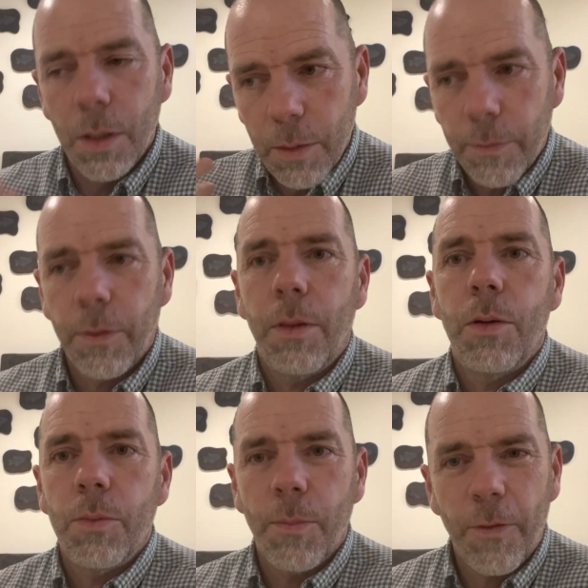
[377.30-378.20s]

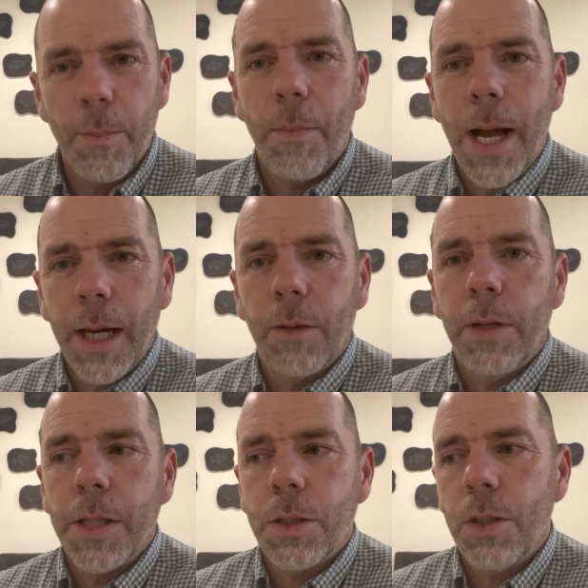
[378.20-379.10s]
for my
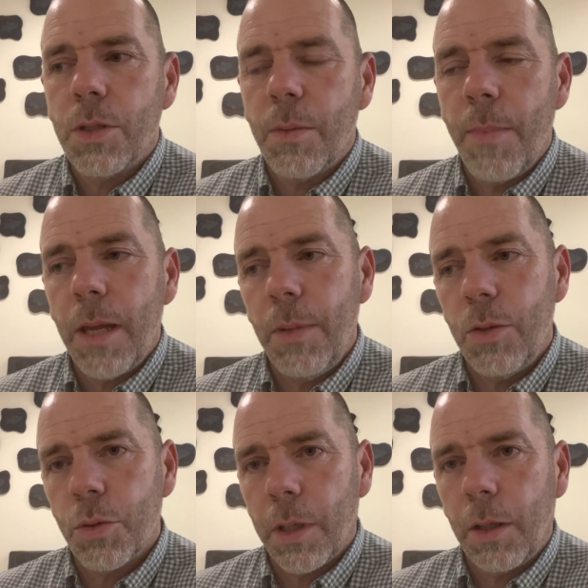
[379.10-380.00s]
questions to maybe
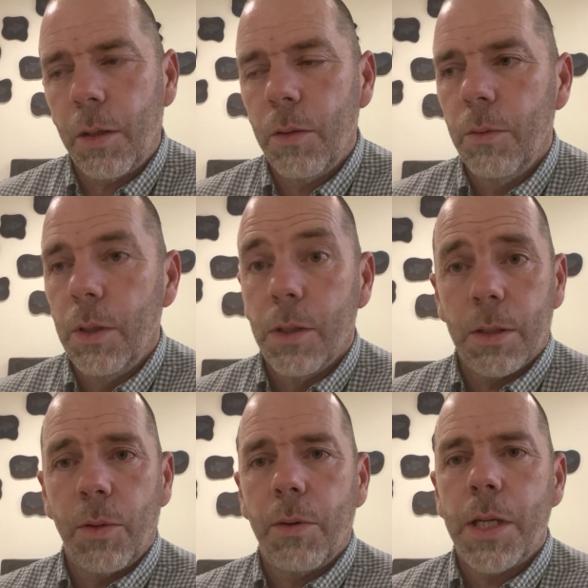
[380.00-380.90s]
trigger
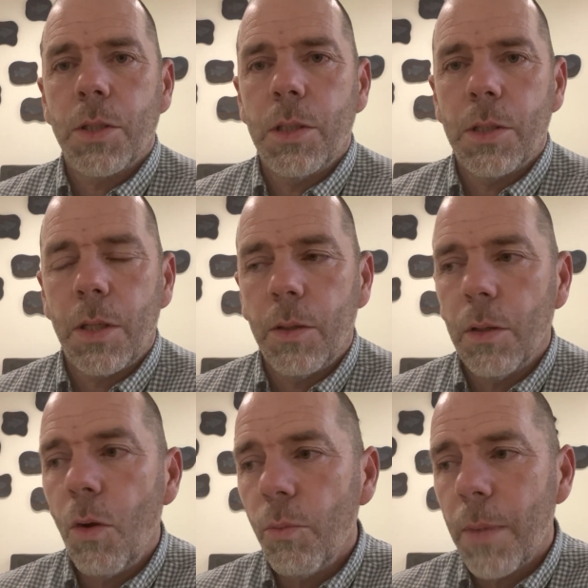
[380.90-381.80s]
some questions in their
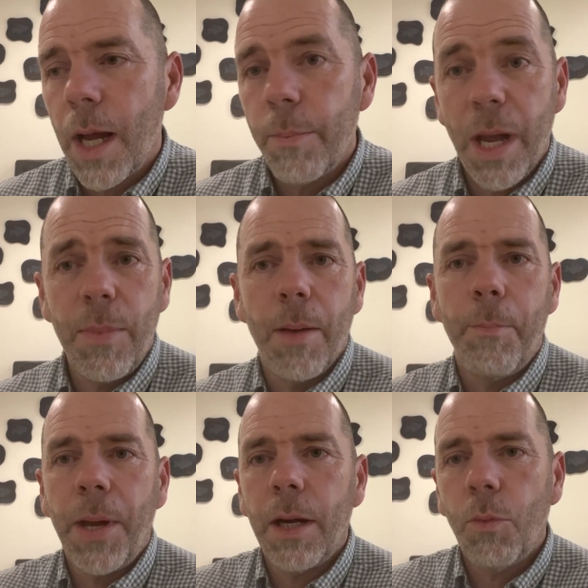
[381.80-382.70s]
own mind, maybe a
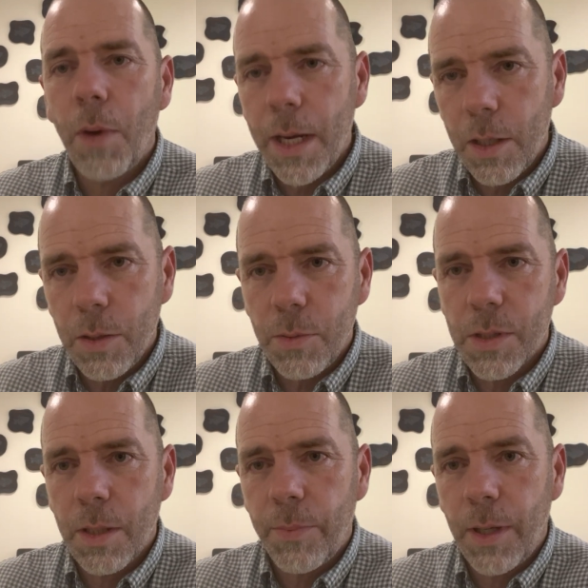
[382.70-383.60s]
better way to do
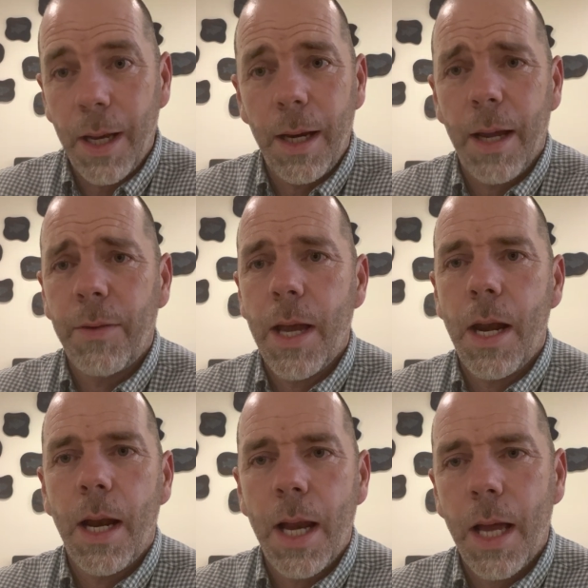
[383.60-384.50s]
something. Hey, I've got
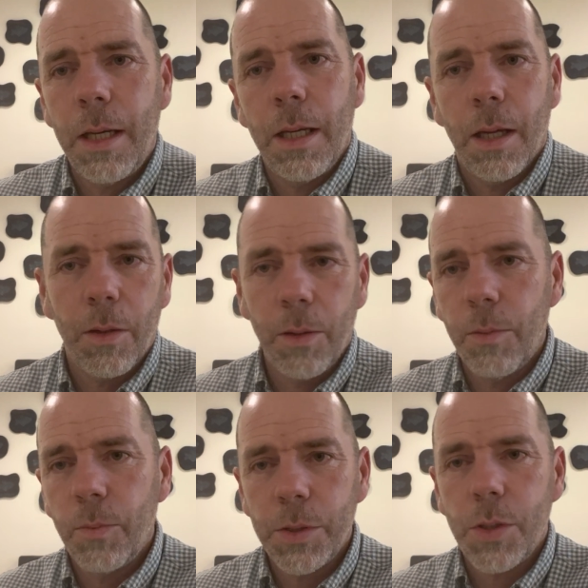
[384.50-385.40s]
an idea. I
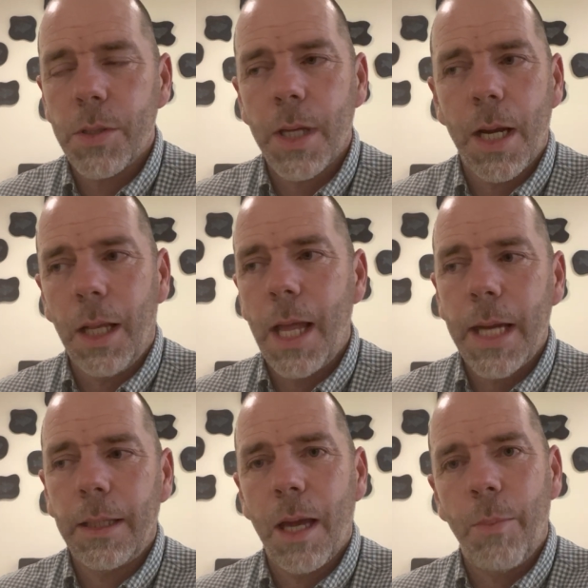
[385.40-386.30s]
heard what you said. I
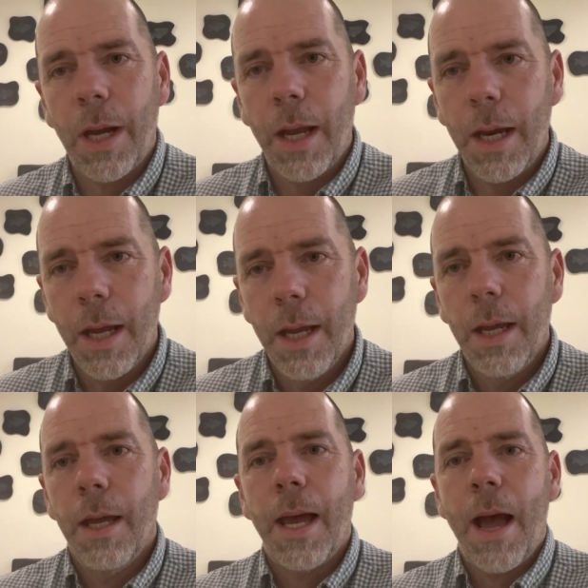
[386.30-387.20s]
like that. But hey,
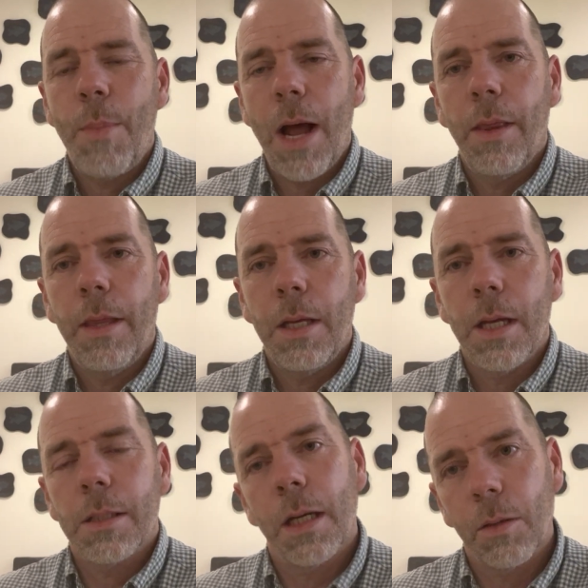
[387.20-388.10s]
how about
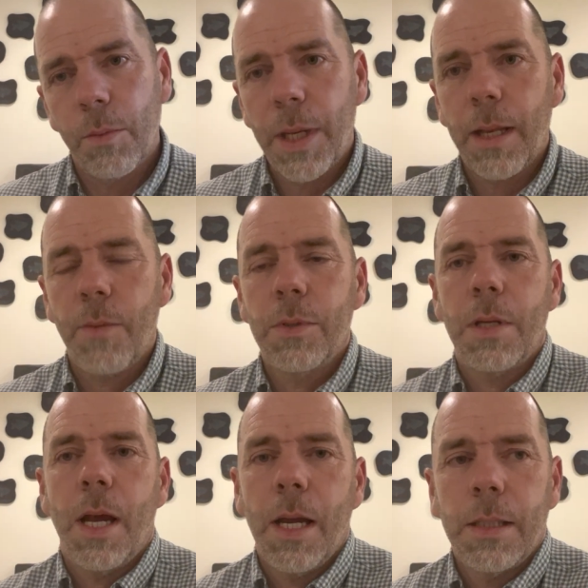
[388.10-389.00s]
this? And I go, oh man, that was
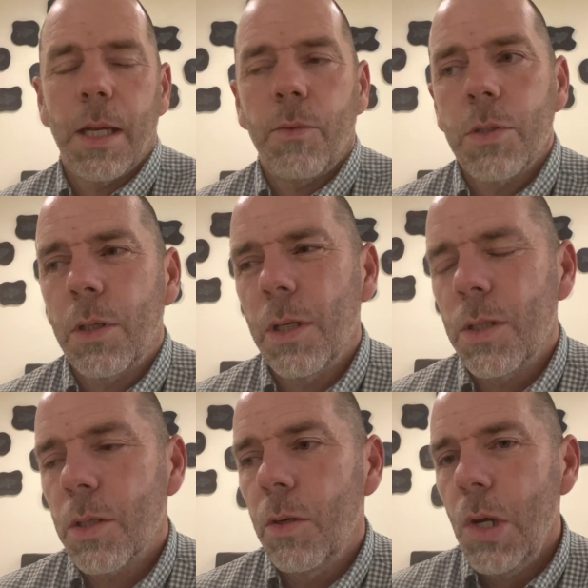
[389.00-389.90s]
nice. That was good.
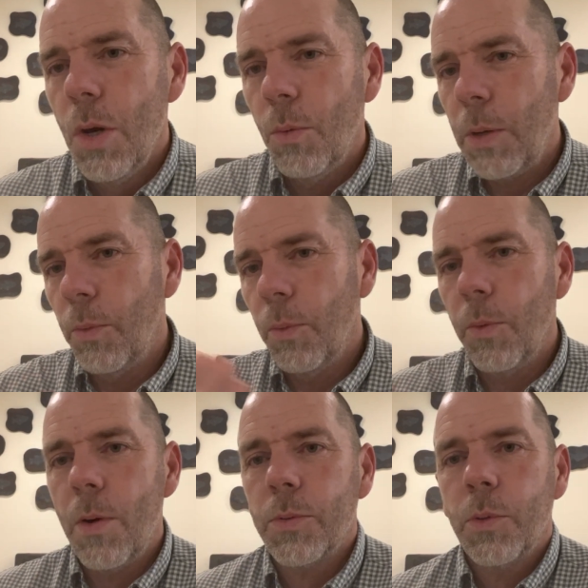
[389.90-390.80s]
So I
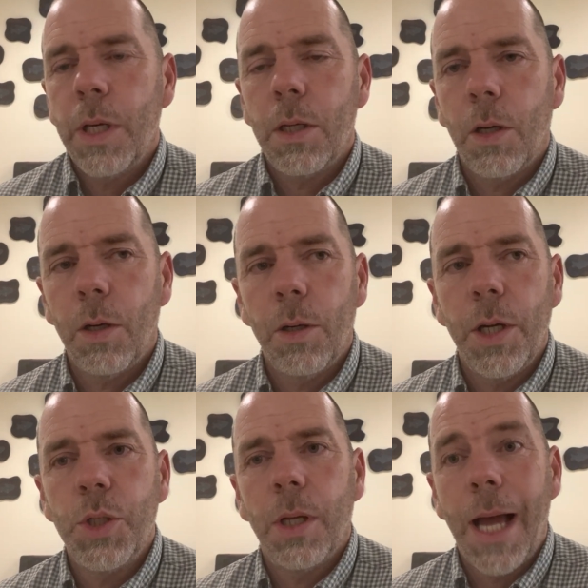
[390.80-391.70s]
want to
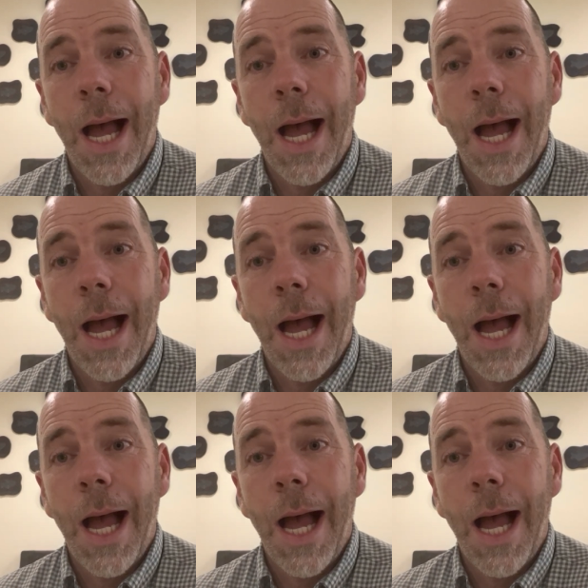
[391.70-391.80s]
encourage